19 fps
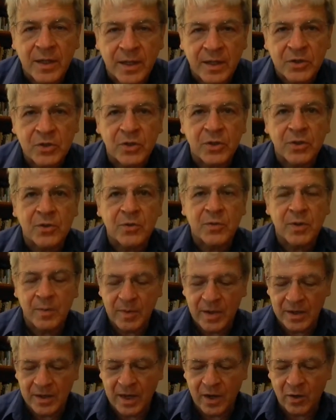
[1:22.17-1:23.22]
that I'll show you
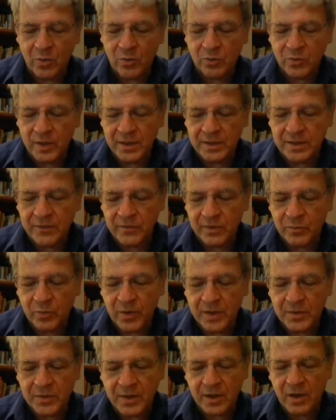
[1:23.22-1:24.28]
about how relatively
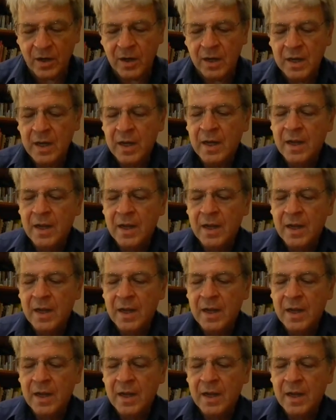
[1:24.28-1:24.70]
bright they are.